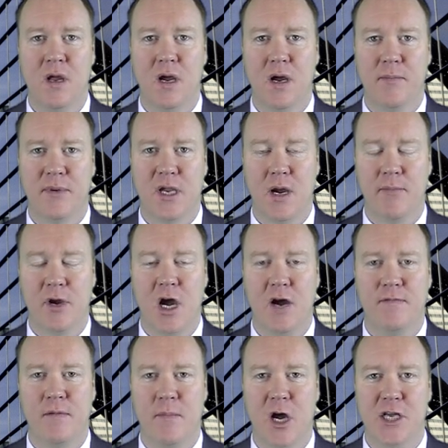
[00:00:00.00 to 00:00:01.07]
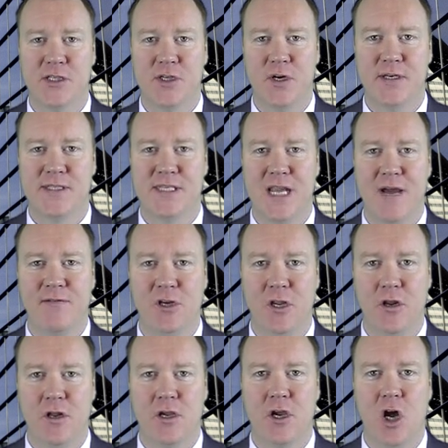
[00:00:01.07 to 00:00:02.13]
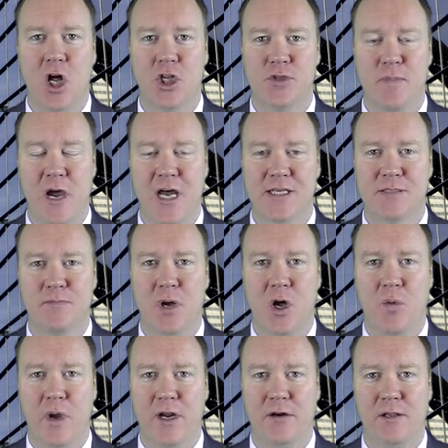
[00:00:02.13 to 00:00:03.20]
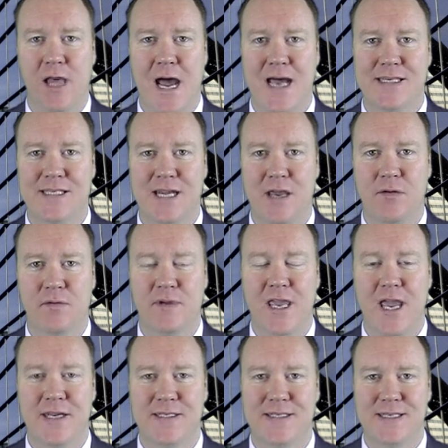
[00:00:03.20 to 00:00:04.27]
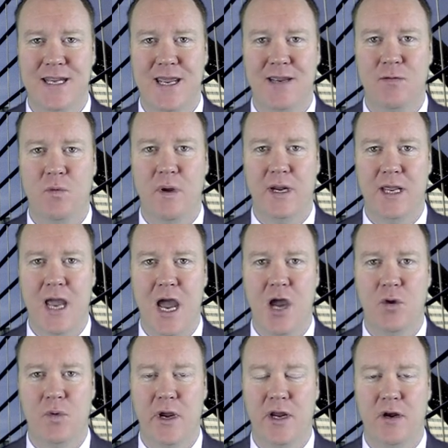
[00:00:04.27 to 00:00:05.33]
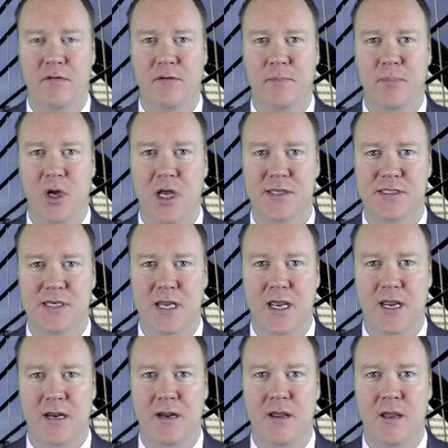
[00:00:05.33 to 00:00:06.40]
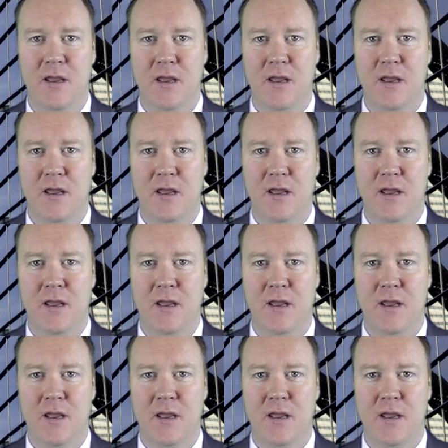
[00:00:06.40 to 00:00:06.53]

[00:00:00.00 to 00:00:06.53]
I'm coming off a monster 7-unit college basketball winner last night with Kent State, winning outright over Ball State.